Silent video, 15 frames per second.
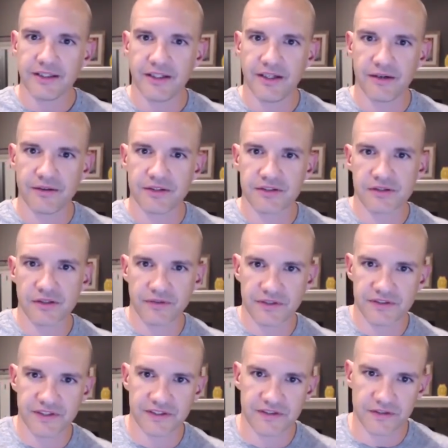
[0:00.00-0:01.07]
know just over a
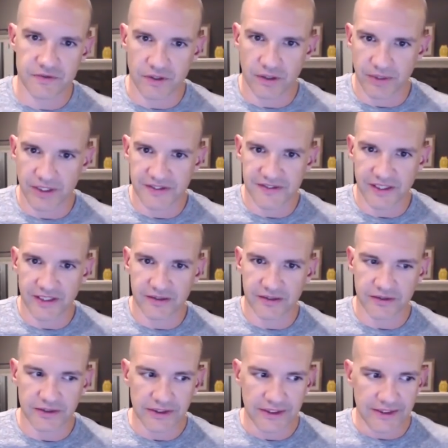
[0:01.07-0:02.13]
6 to 12 month cycle
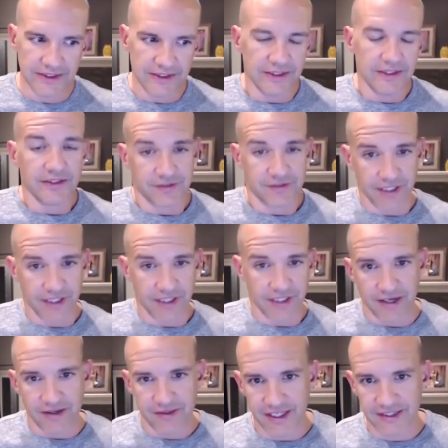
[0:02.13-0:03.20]
so yeah
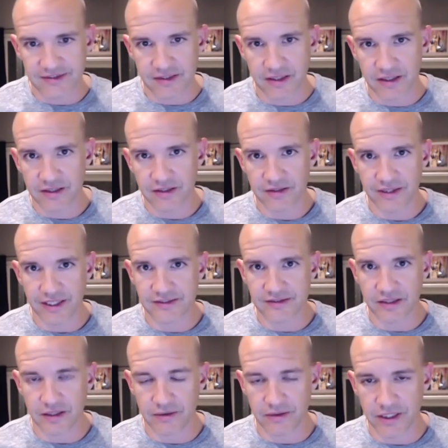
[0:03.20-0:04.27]
that's our that's
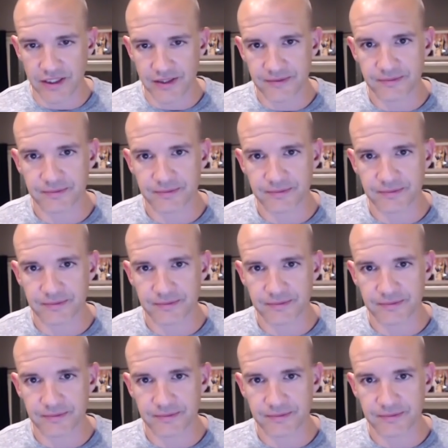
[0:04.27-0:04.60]
our run